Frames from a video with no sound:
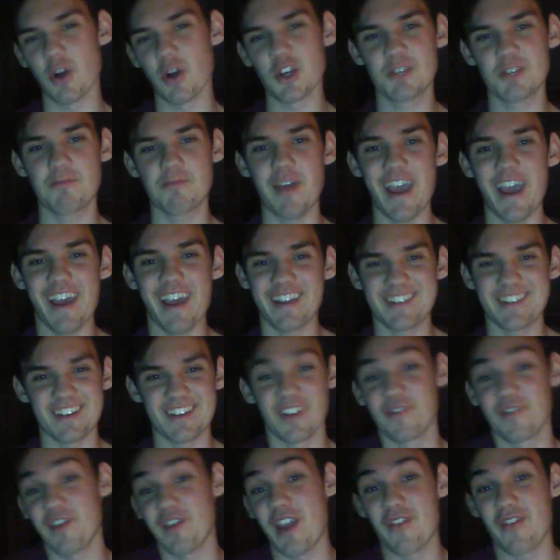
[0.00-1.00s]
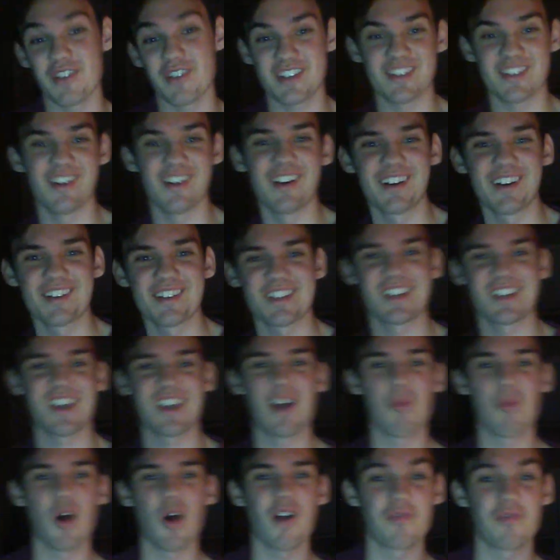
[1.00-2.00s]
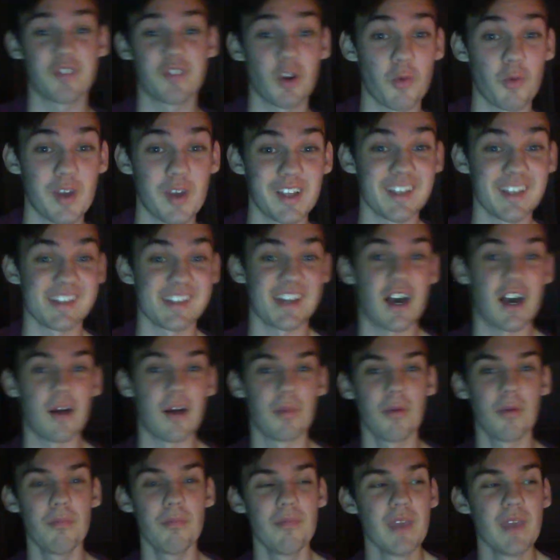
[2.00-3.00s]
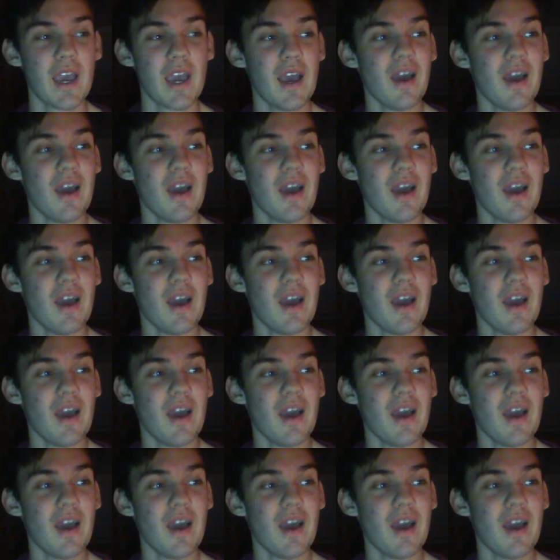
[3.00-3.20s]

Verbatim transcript: most bands, your favorite song doesn't come off their weakest album.